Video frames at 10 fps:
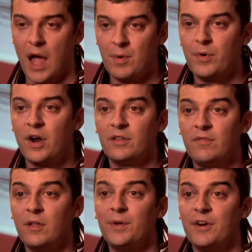I'm a product
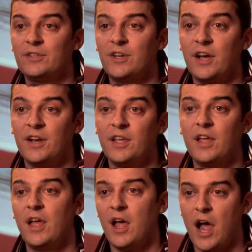developer here at Saucony.
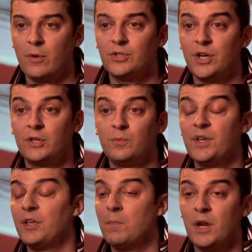I was charged with
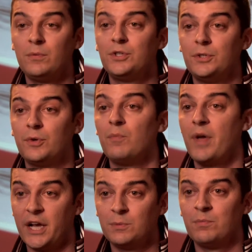making a minimal shoe with
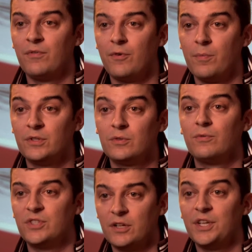maximum performance,
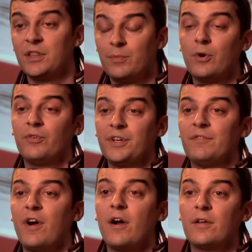resulting in the ProGrid
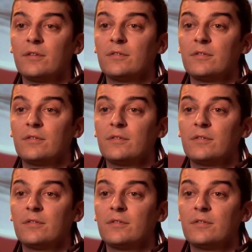Kinvara.